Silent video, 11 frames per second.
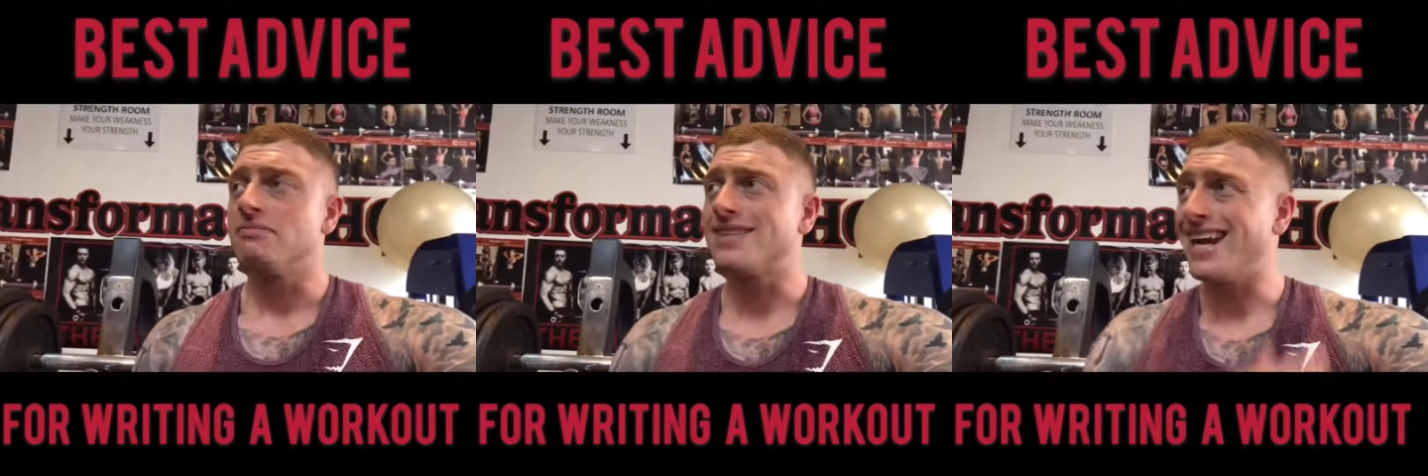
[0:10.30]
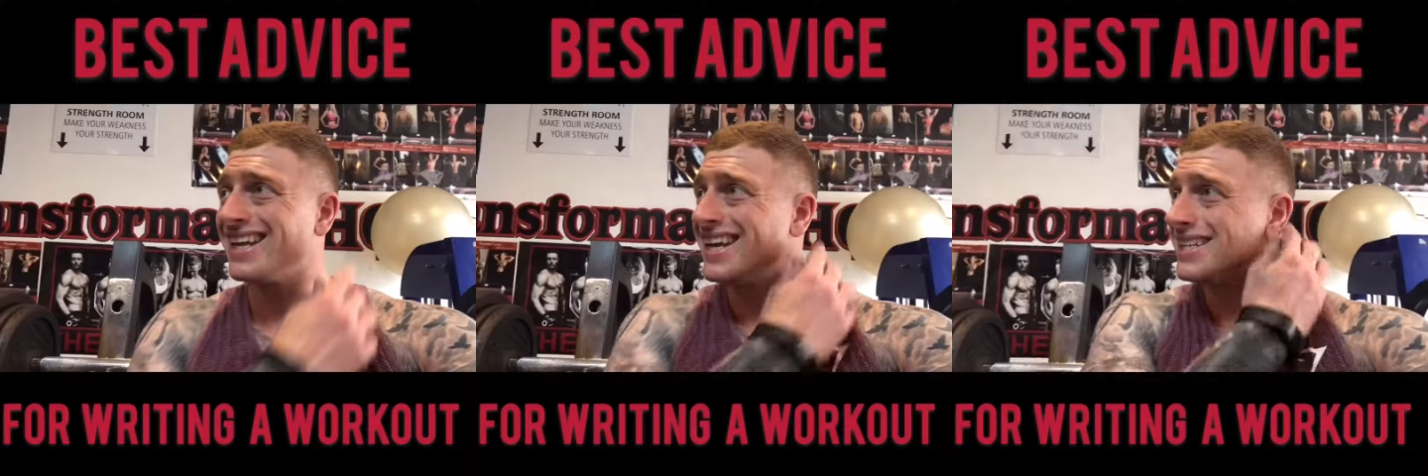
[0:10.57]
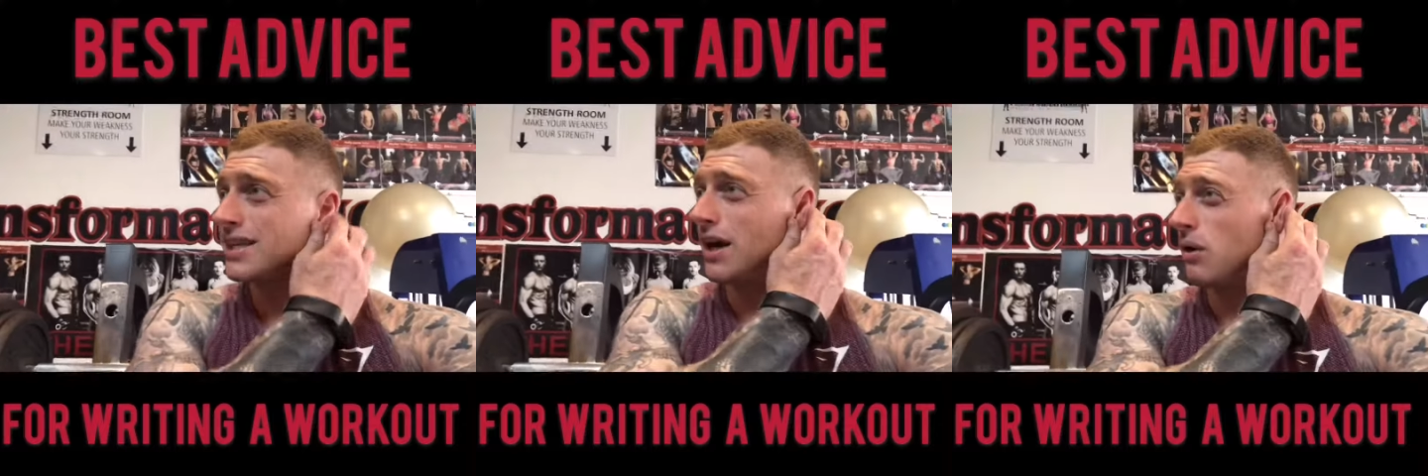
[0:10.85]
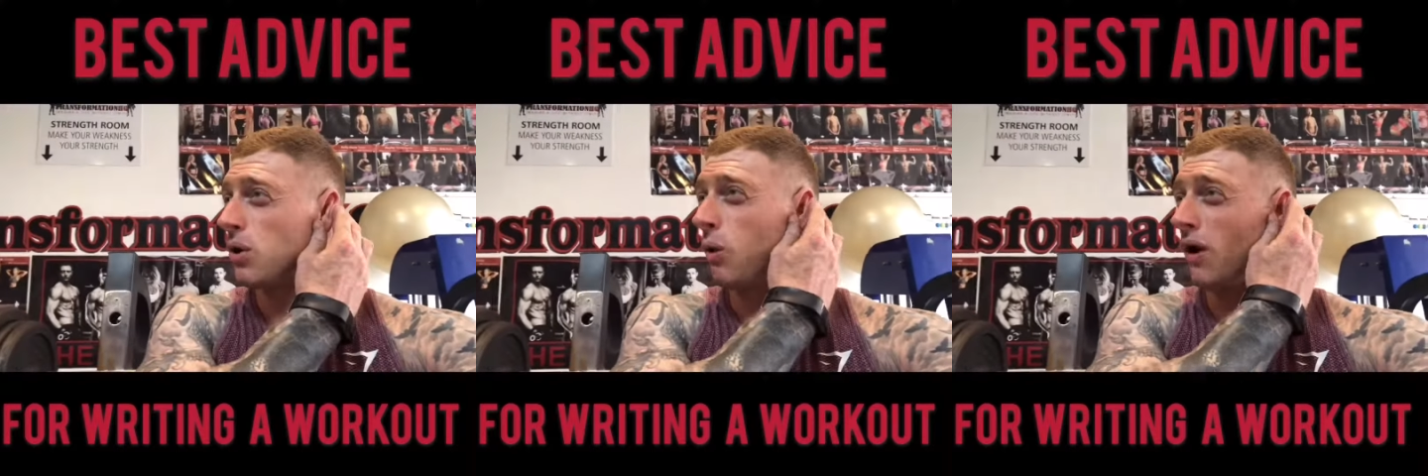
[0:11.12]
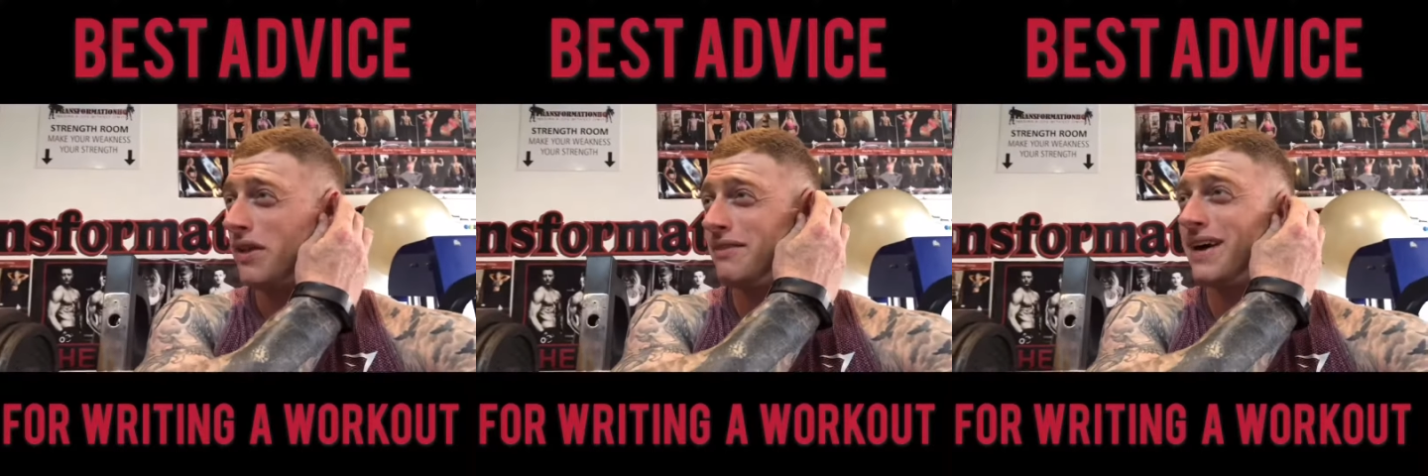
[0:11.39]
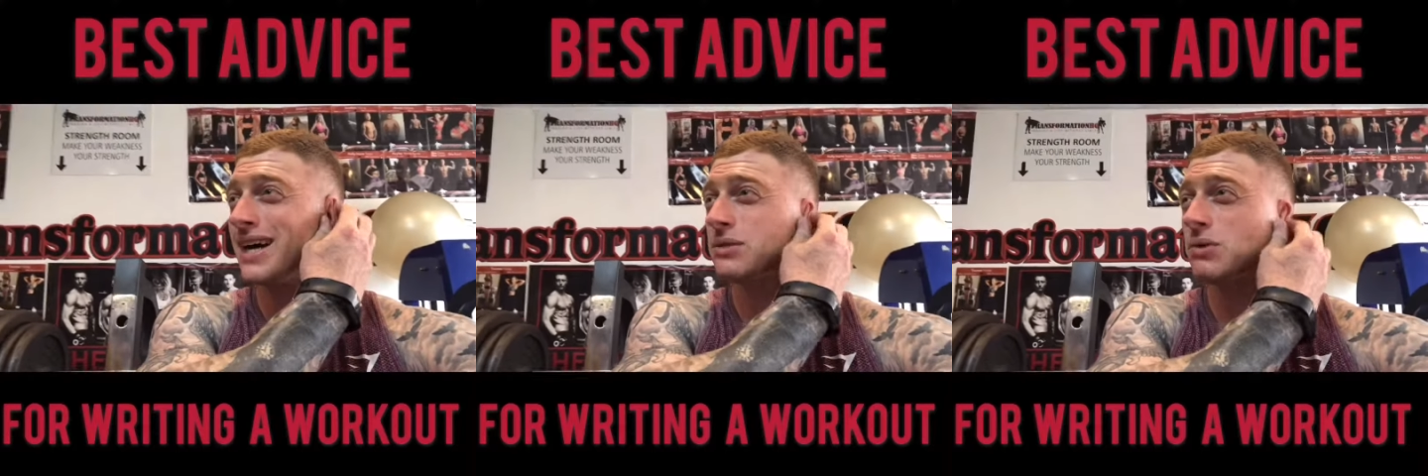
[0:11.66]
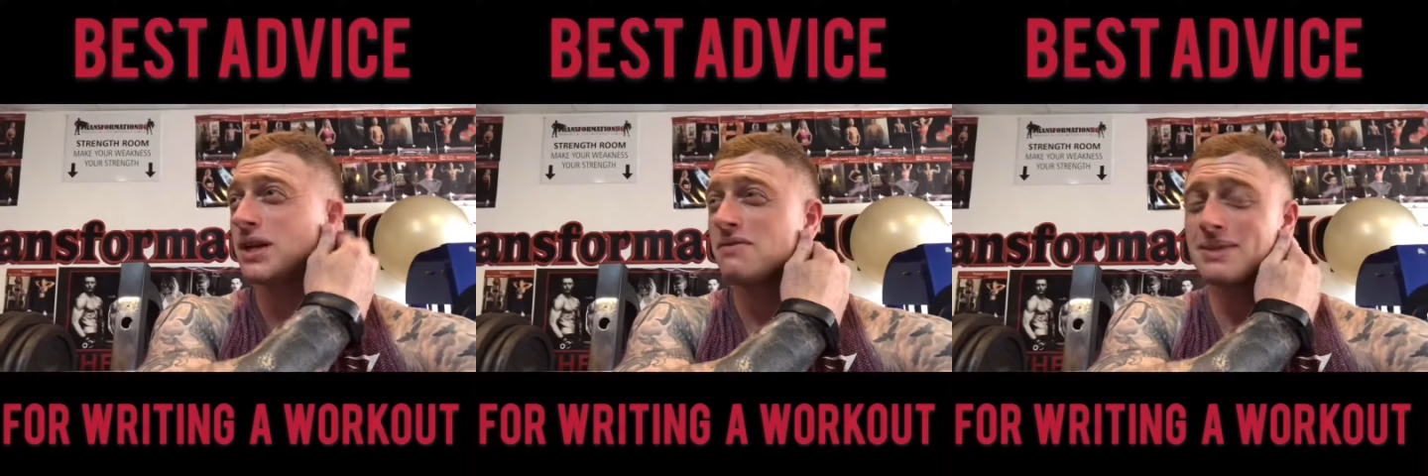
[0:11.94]
10 years ago, what the advice I
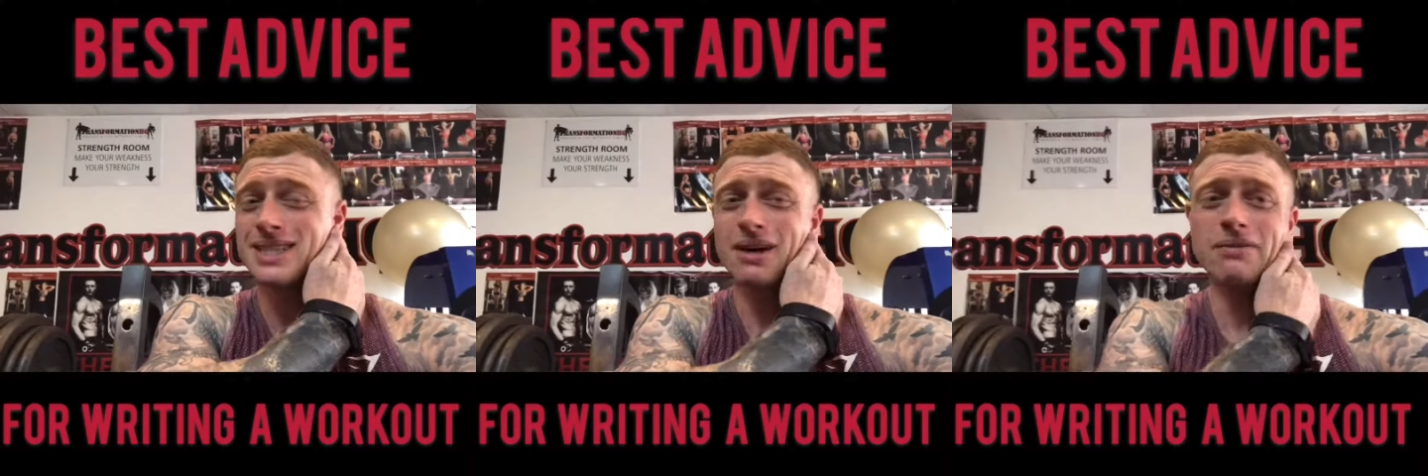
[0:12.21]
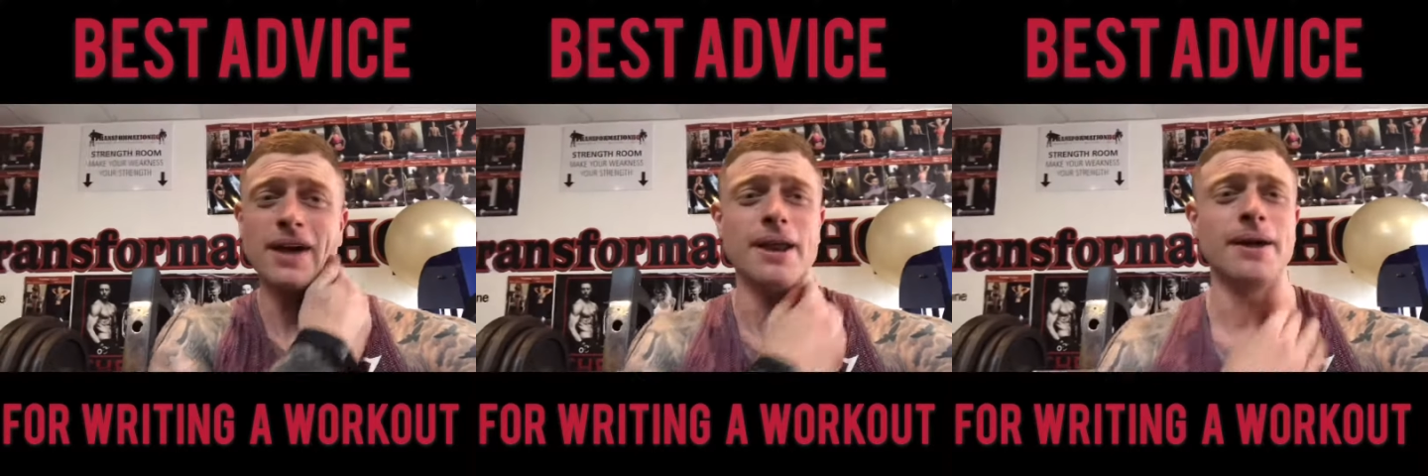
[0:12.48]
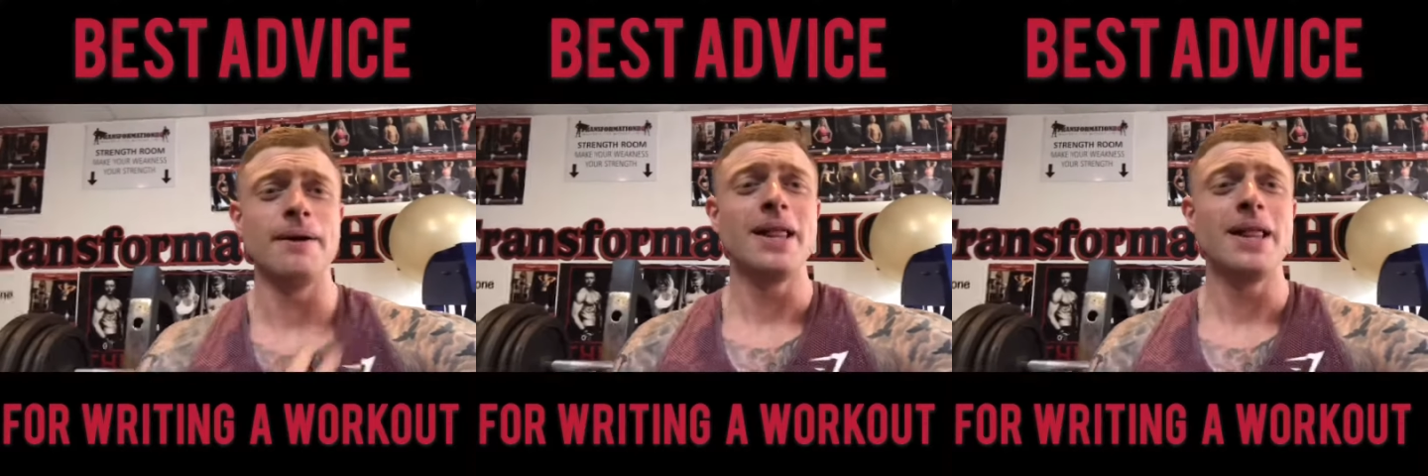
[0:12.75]
would have given myself then.